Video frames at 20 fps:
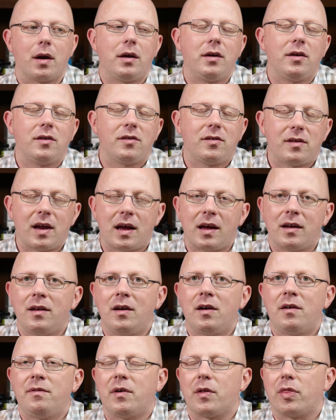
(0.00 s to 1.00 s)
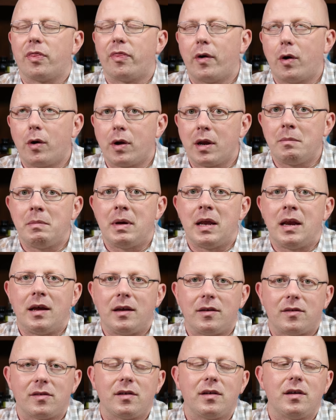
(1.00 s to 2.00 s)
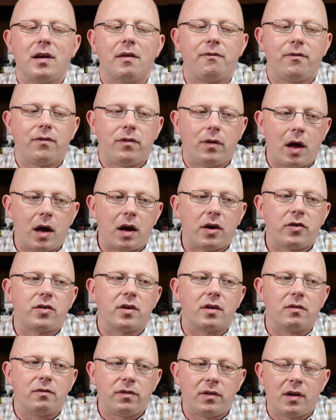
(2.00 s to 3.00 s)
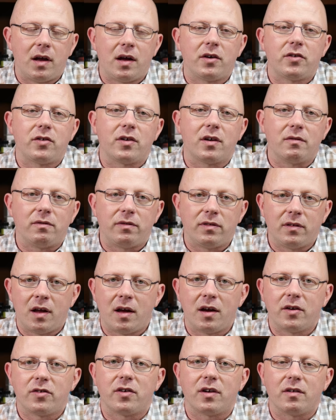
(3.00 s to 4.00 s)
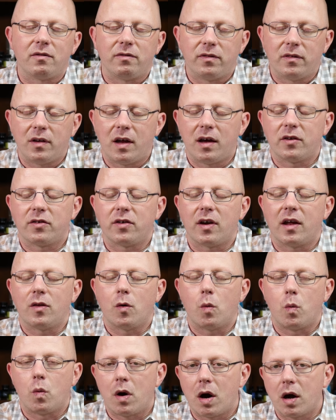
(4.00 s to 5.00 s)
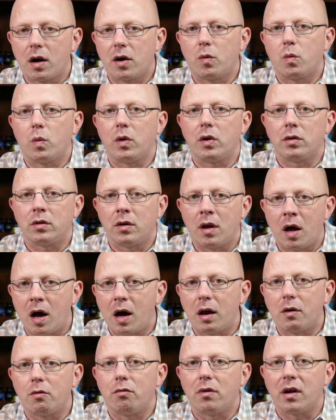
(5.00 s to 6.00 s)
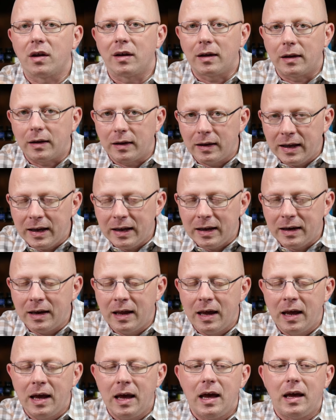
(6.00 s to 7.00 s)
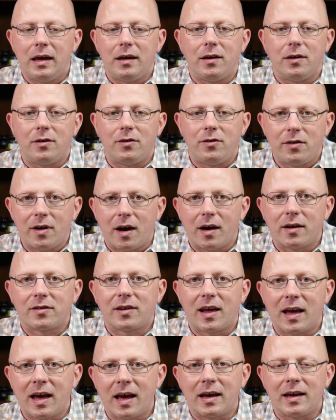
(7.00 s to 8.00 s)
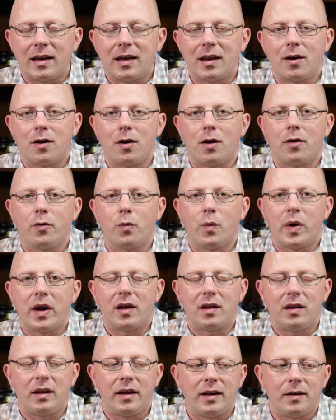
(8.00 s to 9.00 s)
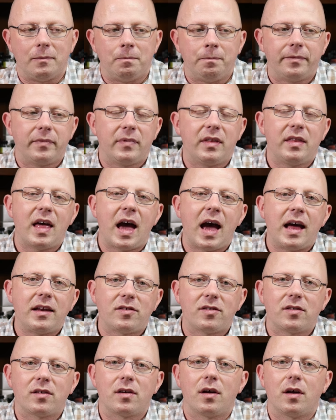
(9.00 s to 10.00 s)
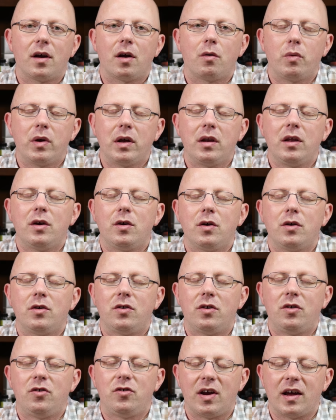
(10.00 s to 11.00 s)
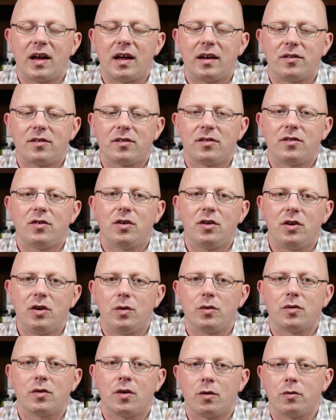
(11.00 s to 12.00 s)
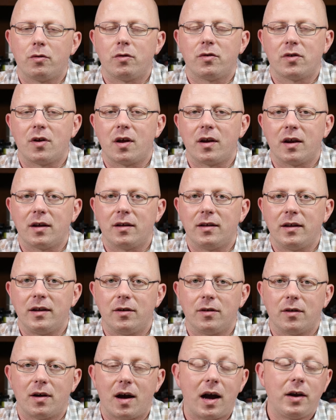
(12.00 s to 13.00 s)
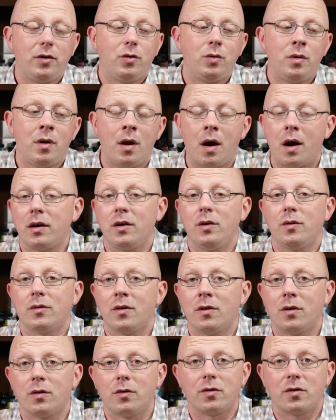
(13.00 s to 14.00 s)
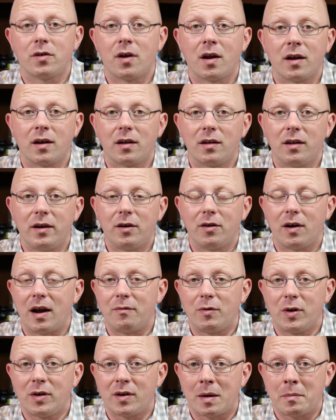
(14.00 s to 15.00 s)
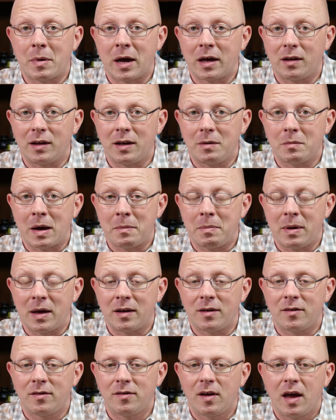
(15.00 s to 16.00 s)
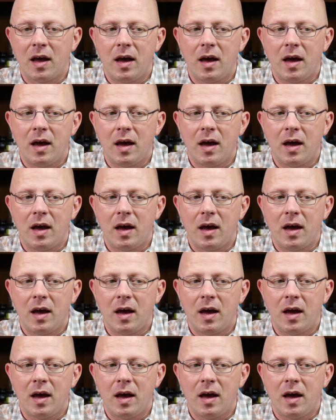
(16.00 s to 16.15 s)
And you stand there for 30 minutes, you flush and flush and flush and flush, and the water will not run clean. You just can't get it all the way clean. That's a really good chance to use an ultrasonic cleaner. I do not use an ultrasonic cleaner every time I clean my pens.